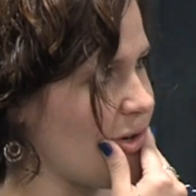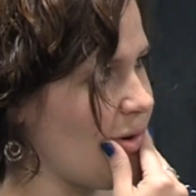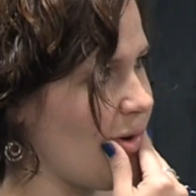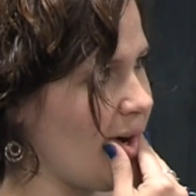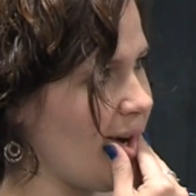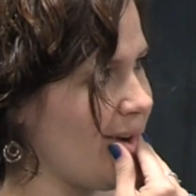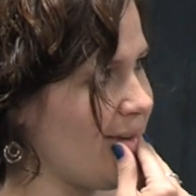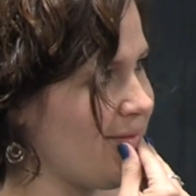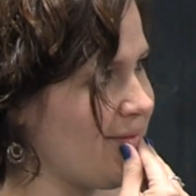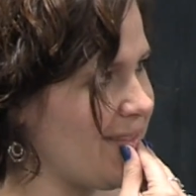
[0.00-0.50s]
or
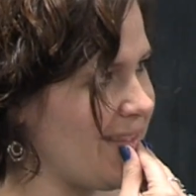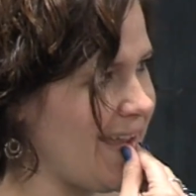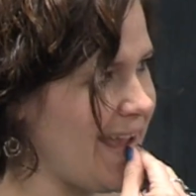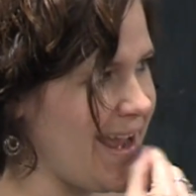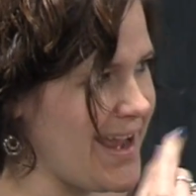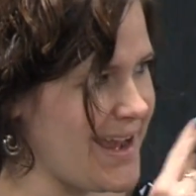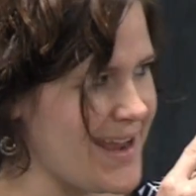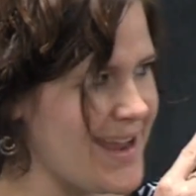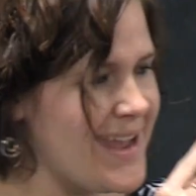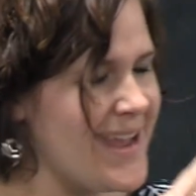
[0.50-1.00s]
if
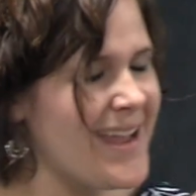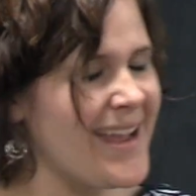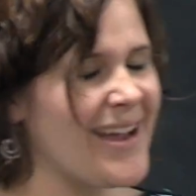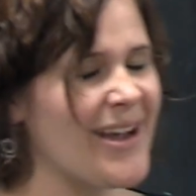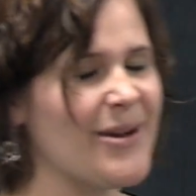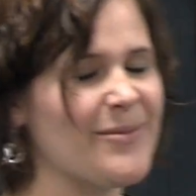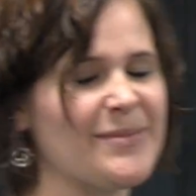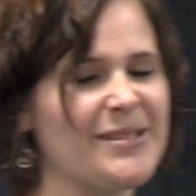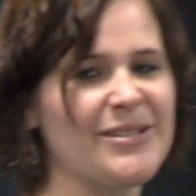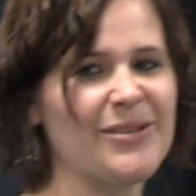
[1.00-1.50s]
they,
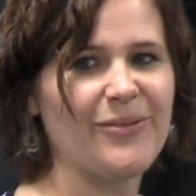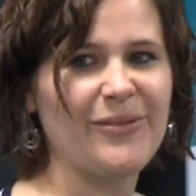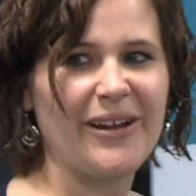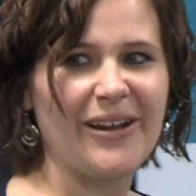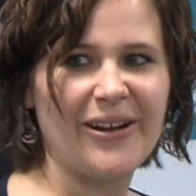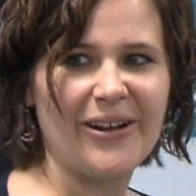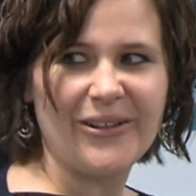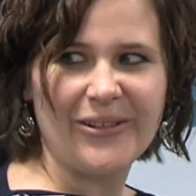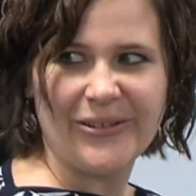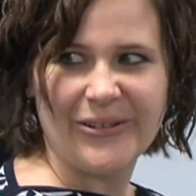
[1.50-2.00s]
so
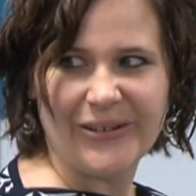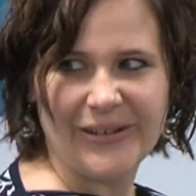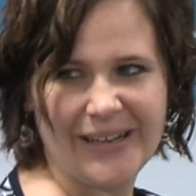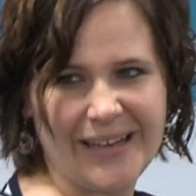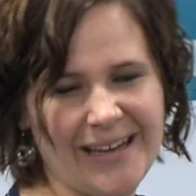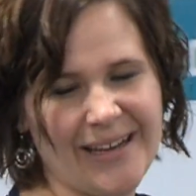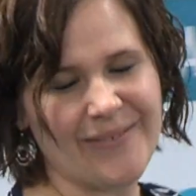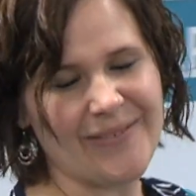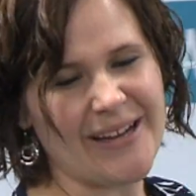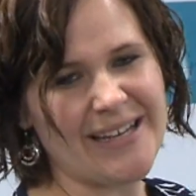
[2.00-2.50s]
we're
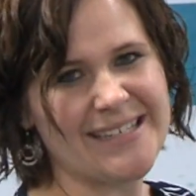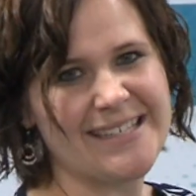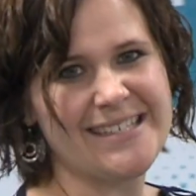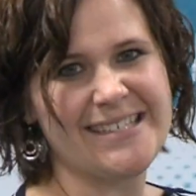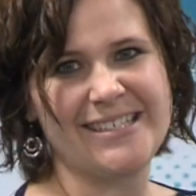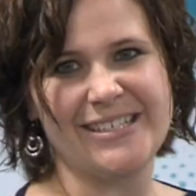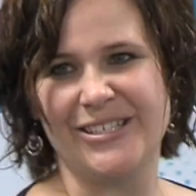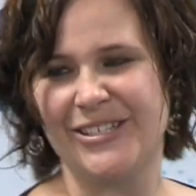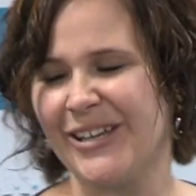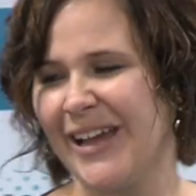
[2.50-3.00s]
learning ways
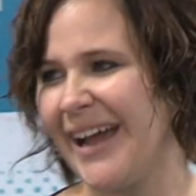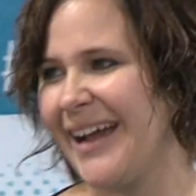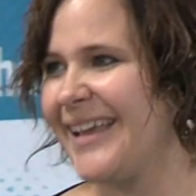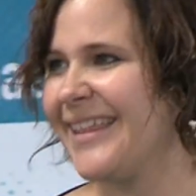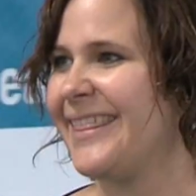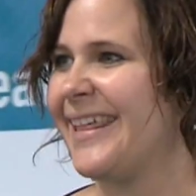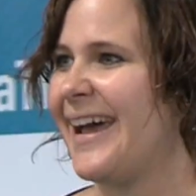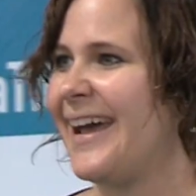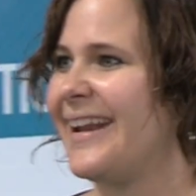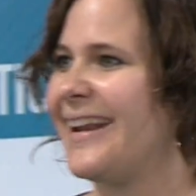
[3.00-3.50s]
to check
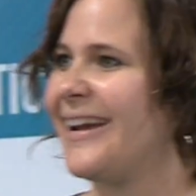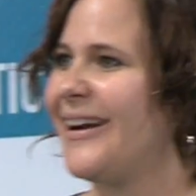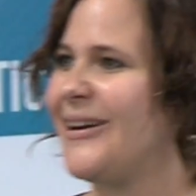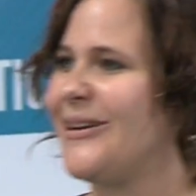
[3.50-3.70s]
that,